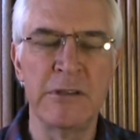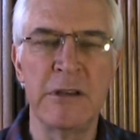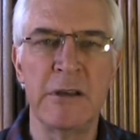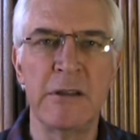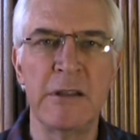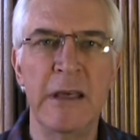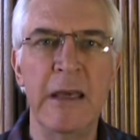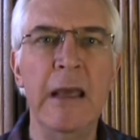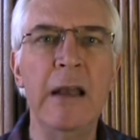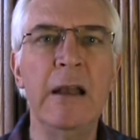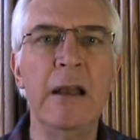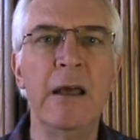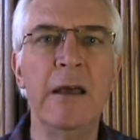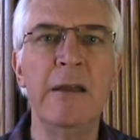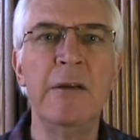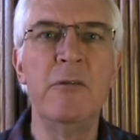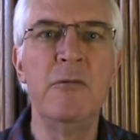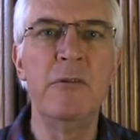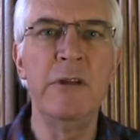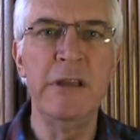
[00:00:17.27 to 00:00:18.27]
Now the
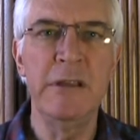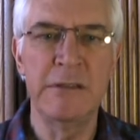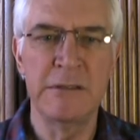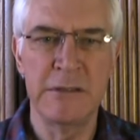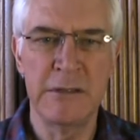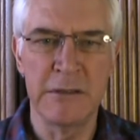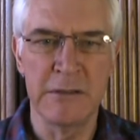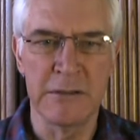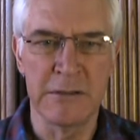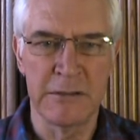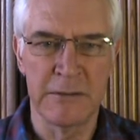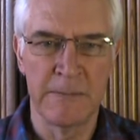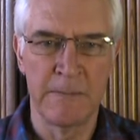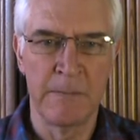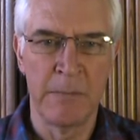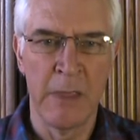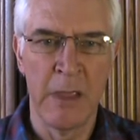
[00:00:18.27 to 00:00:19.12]
headline reads this: